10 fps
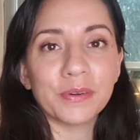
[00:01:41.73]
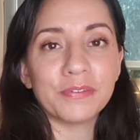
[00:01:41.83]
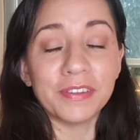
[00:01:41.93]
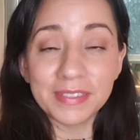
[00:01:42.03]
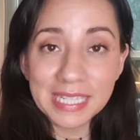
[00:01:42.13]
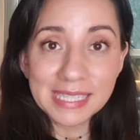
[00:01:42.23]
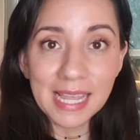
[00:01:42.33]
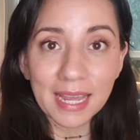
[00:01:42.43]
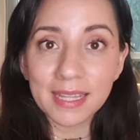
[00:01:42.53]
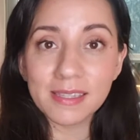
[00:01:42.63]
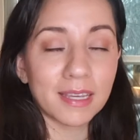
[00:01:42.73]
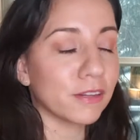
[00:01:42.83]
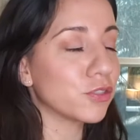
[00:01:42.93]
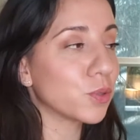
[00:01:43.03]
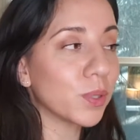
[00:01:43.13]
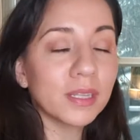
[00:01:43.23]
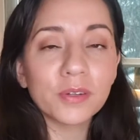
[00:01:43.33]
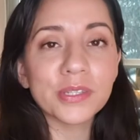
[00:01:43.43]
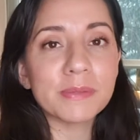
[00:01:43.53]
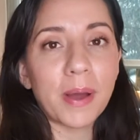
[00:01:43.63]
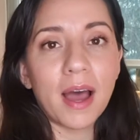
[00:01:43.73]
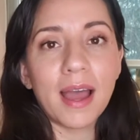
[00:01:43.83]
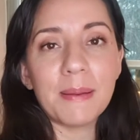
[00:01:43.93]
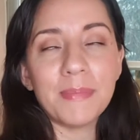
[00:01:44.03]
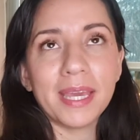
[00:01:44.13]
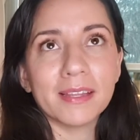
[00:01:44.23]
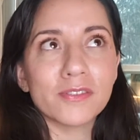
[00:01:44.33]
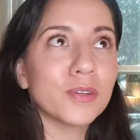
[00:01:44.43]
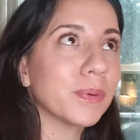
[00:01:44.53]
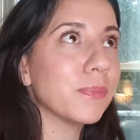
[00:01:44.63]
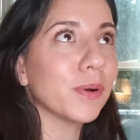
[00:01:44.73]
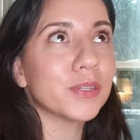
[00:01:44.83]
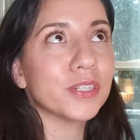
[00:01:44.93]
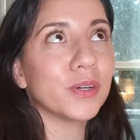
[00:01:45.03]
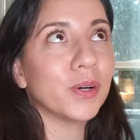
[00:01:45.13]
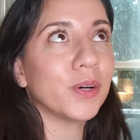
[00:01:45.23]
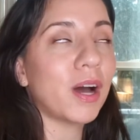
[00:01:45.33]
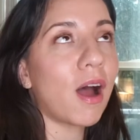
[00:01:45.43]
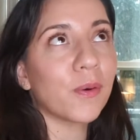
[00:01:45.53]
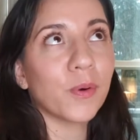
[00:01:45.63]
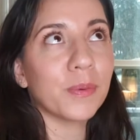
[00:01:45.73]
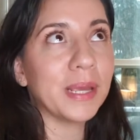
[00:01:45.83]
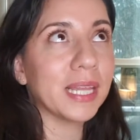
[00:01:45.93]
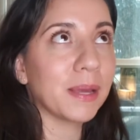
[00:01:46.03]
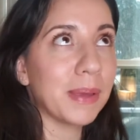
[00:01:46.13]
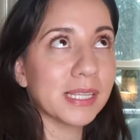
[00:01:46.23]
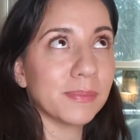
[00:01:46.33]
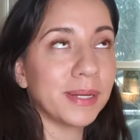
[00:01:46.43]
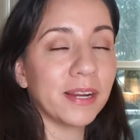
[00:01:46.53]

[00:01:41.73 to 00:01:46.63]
15 seconds, like a short little spot, and make it super emotional, heartwarming, like make somebody